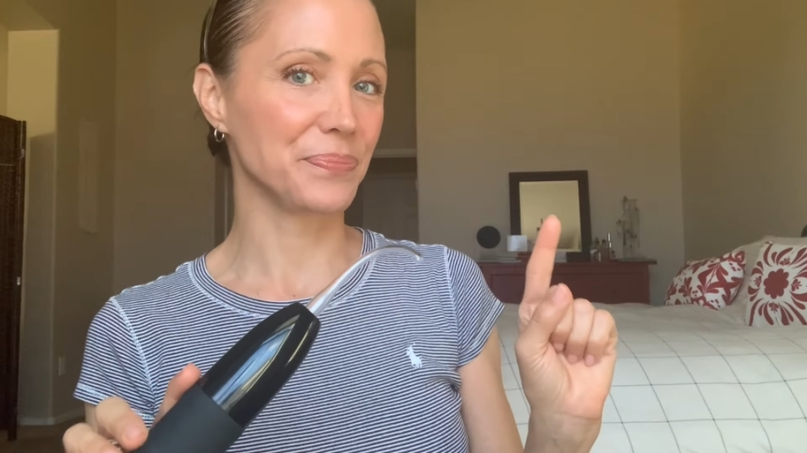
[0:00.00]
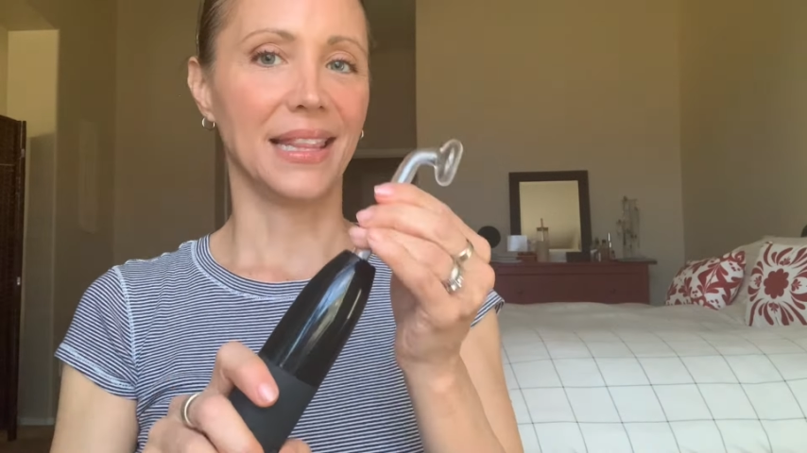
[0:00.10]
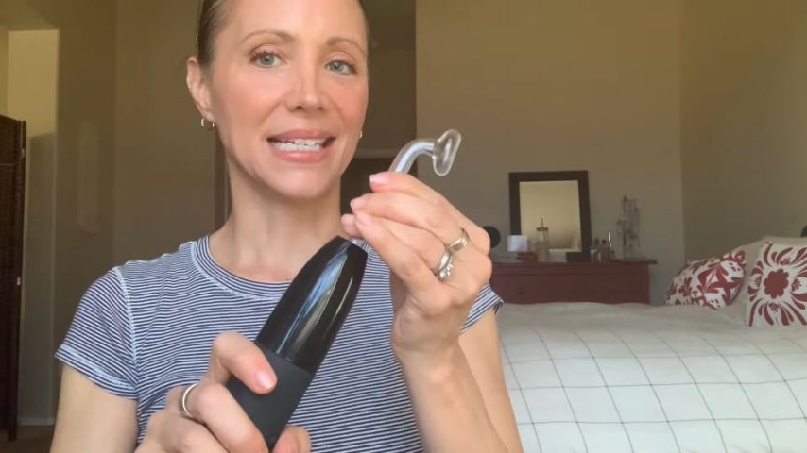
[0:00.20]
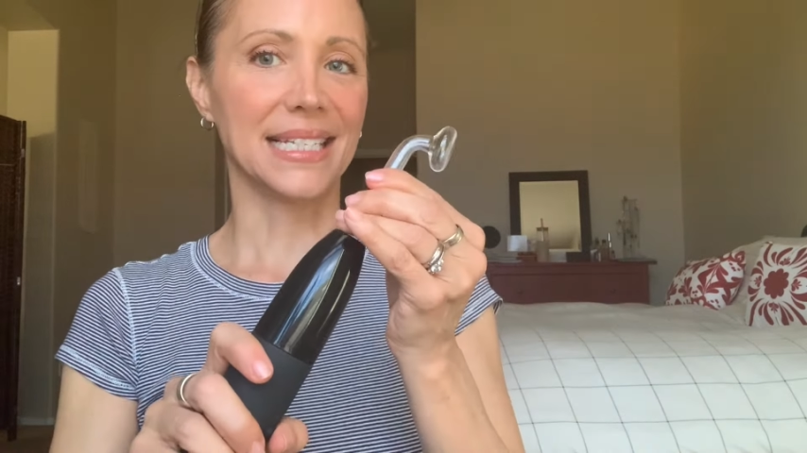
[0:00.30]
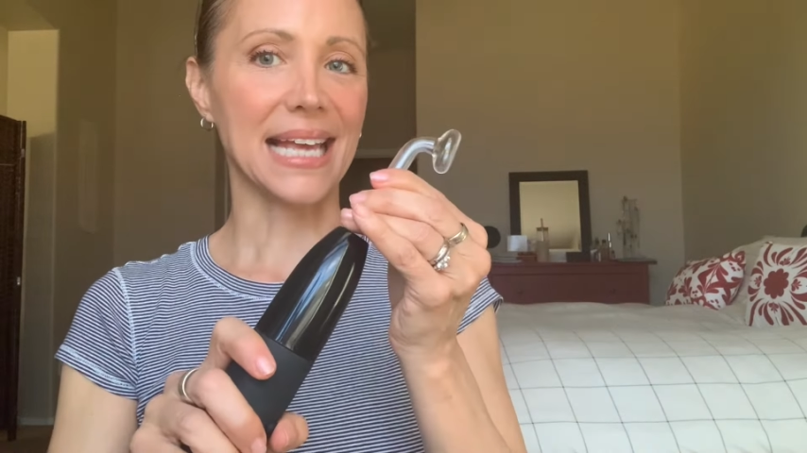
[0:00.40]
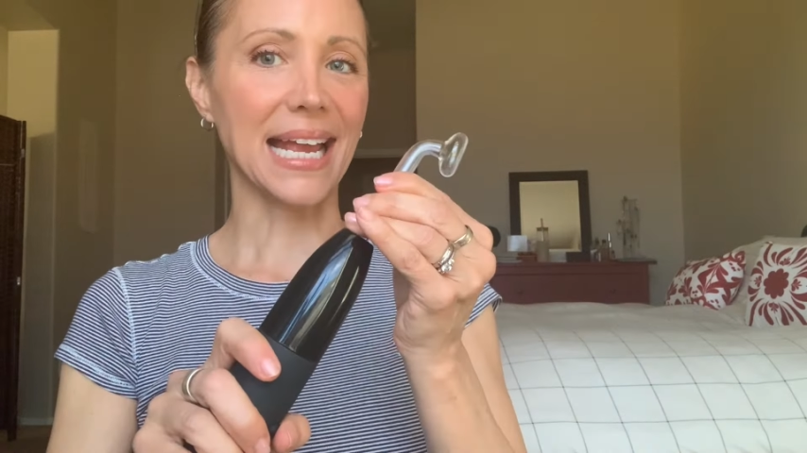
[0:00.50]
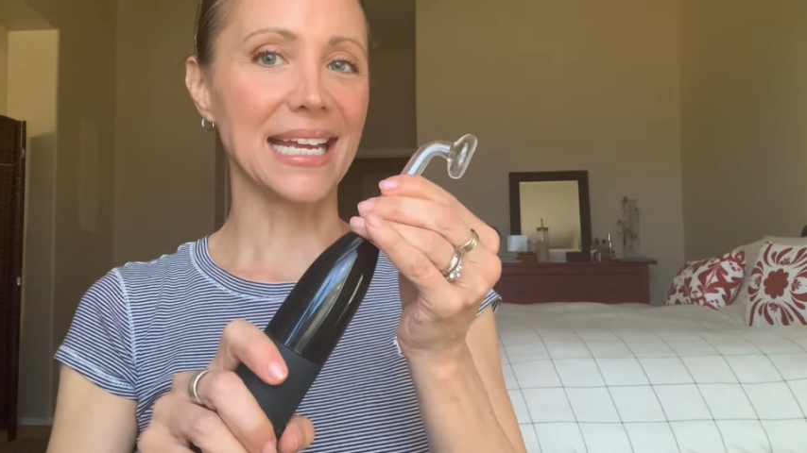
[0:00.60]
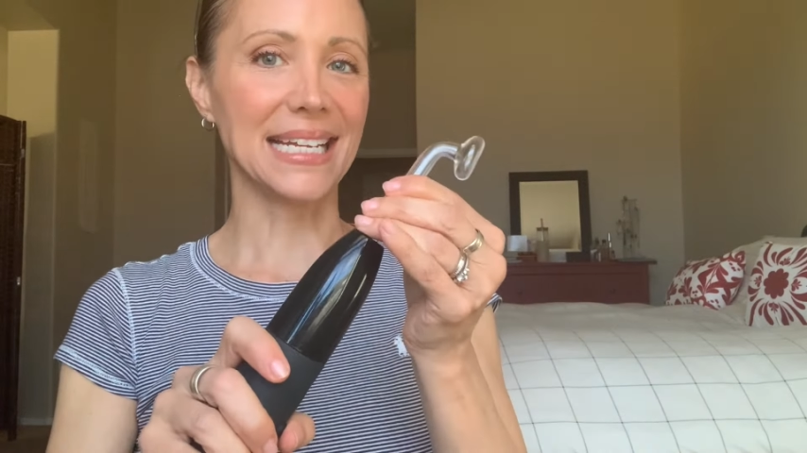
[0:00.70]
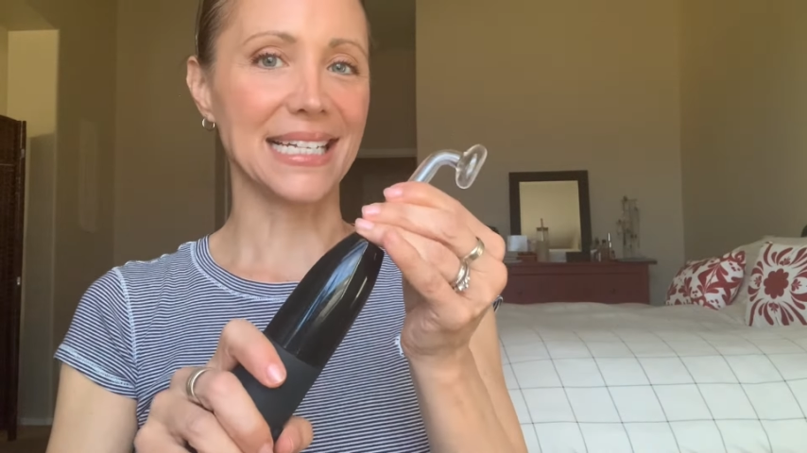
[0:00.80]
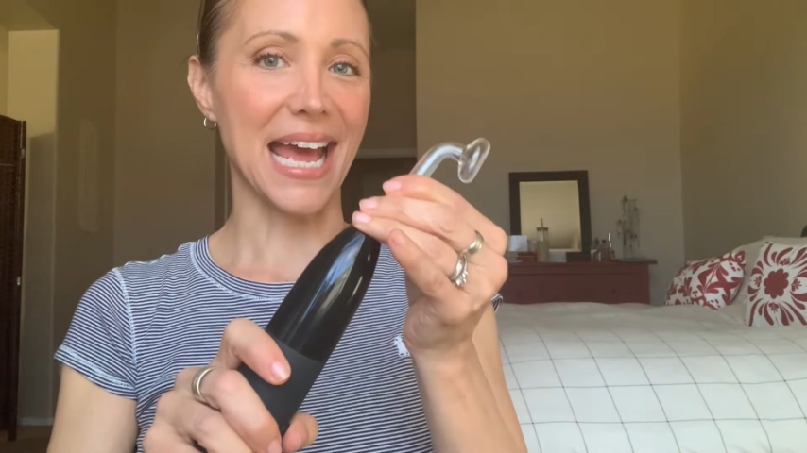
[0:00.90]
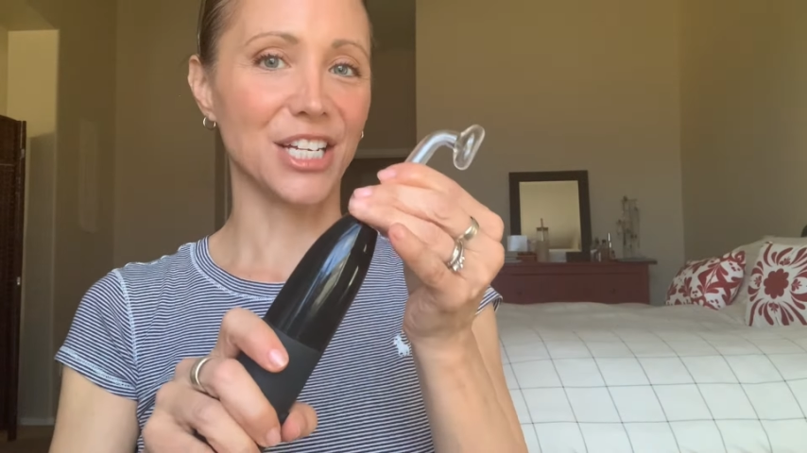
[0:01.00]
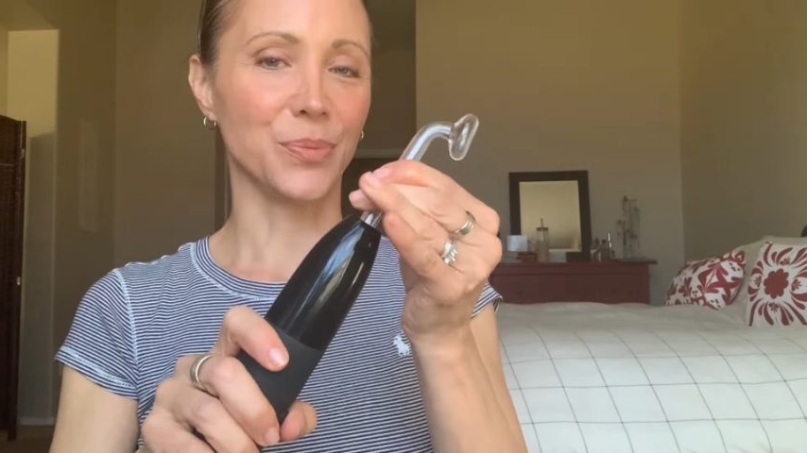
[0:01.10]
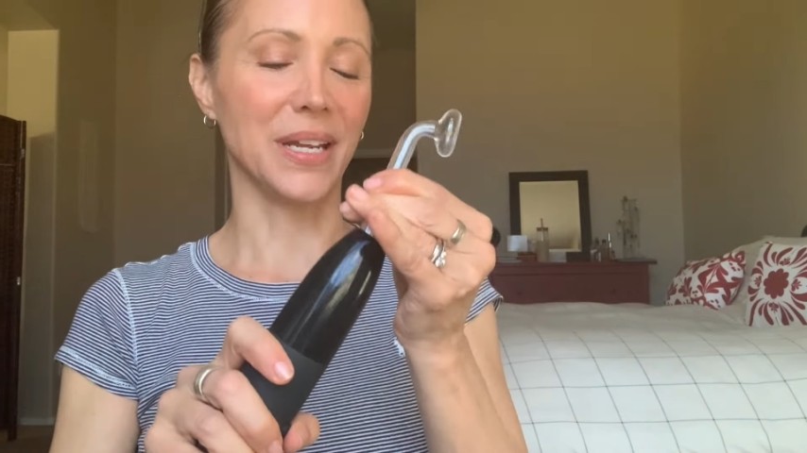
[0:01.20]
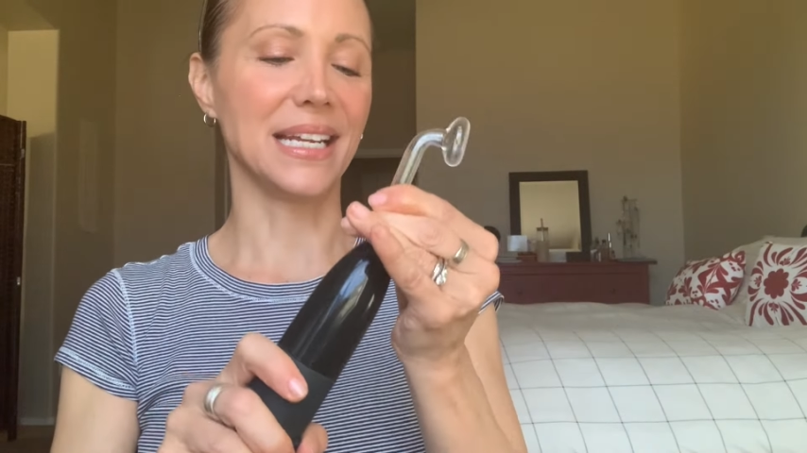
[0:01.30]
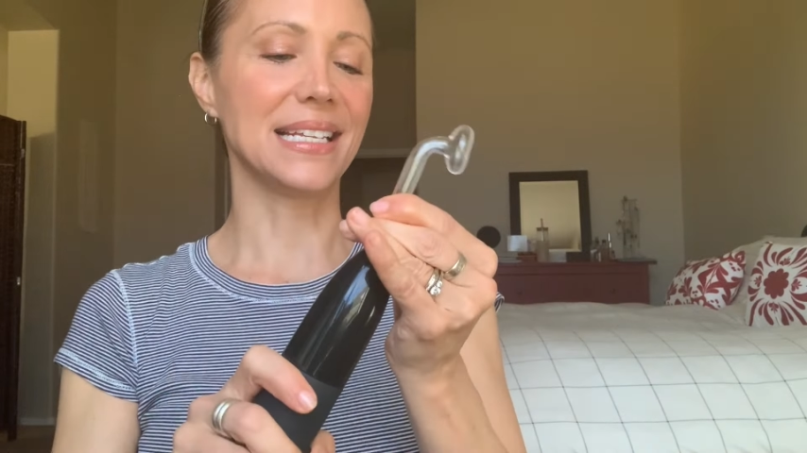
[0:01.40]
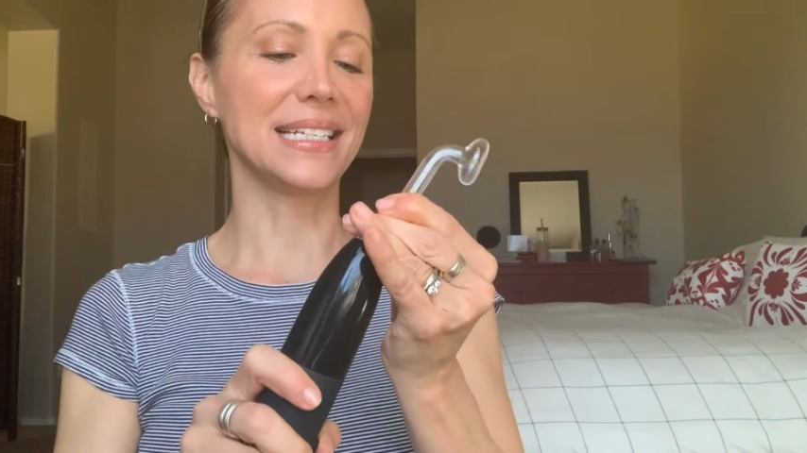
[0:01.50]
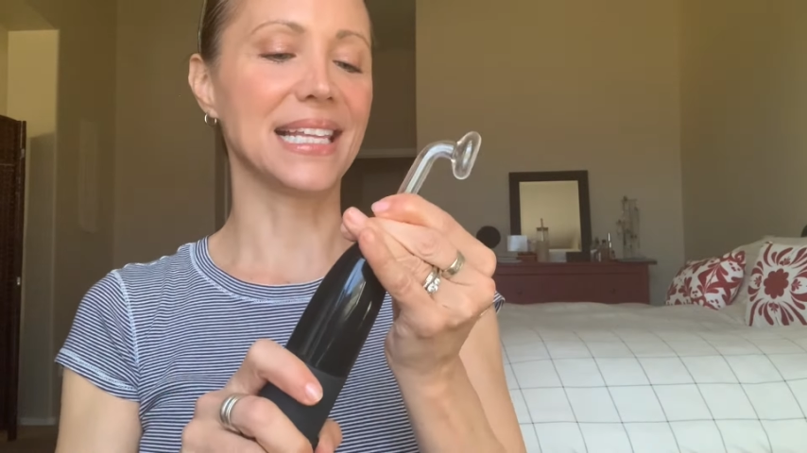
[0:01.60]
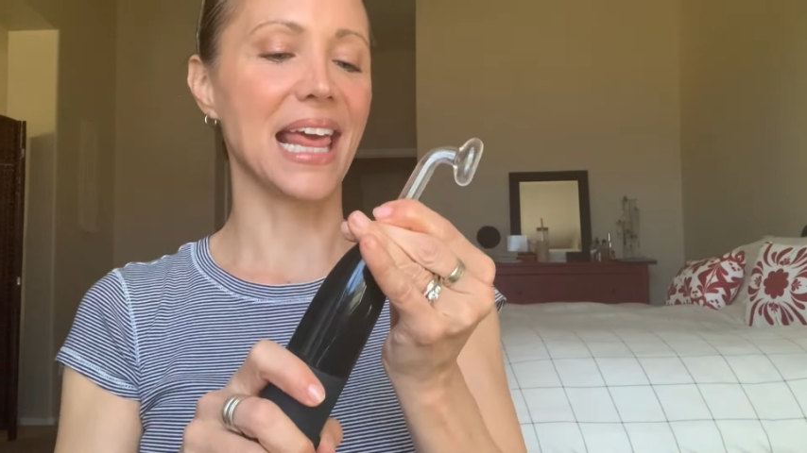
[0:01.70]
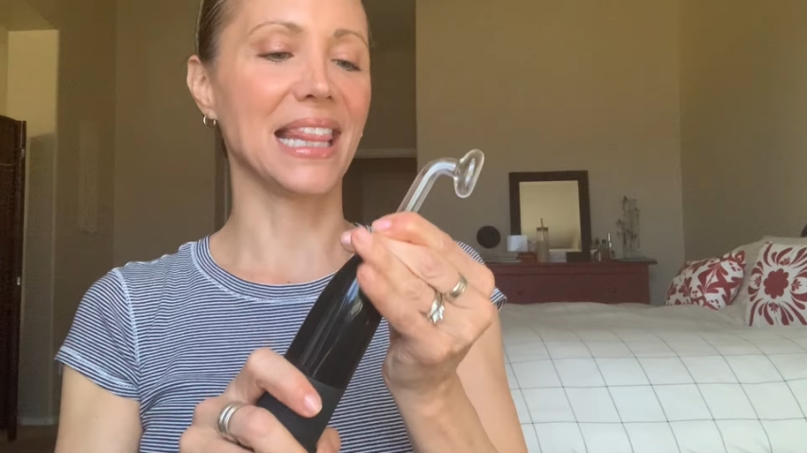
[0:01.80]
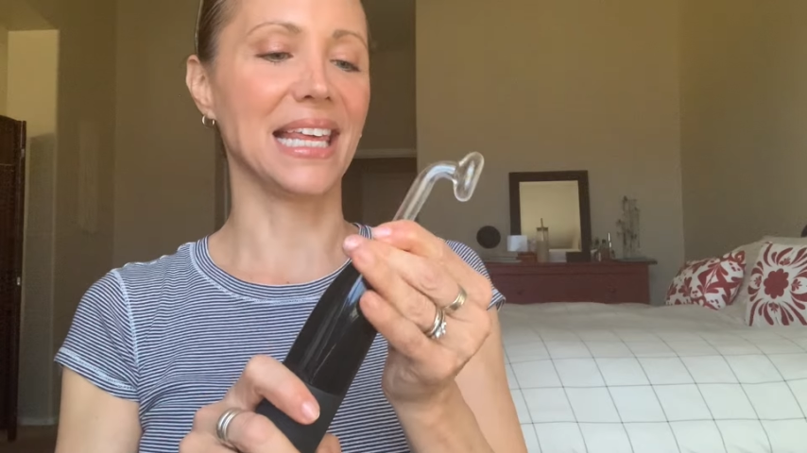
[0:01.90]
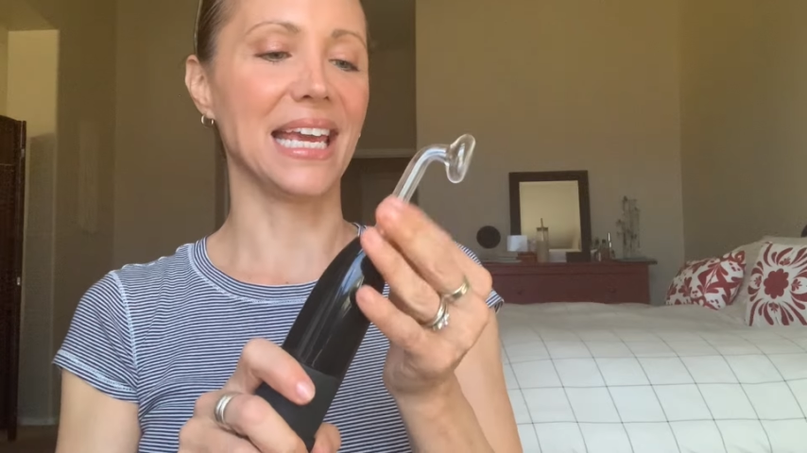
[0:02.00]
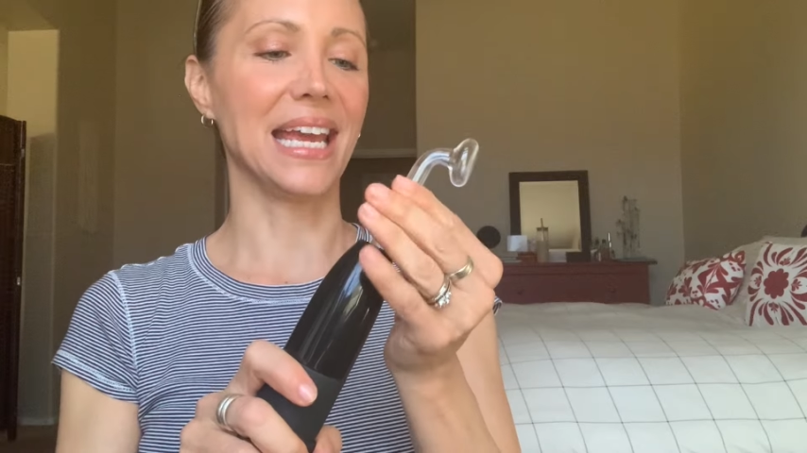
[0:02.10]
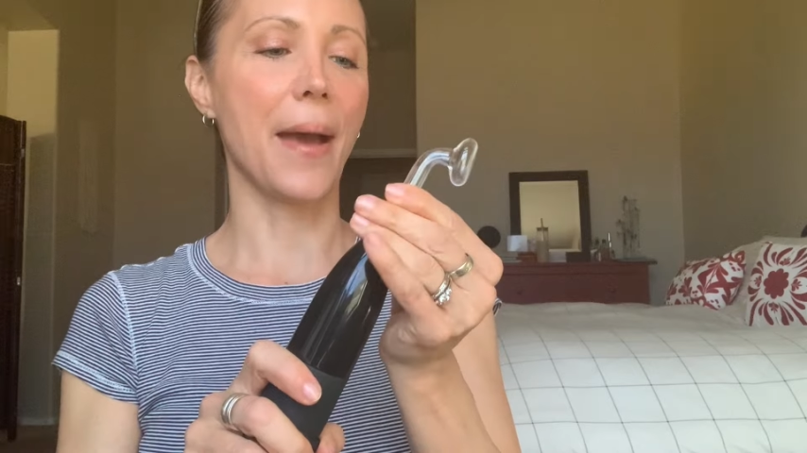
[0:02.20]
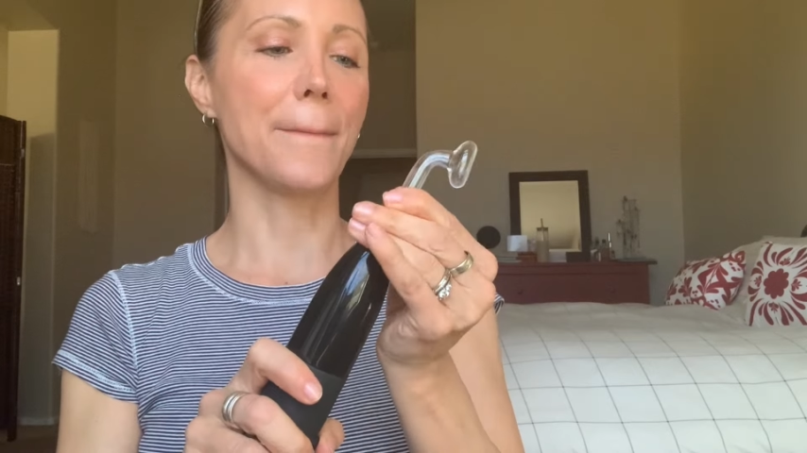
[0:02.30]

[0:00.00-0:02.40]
The second attachment is the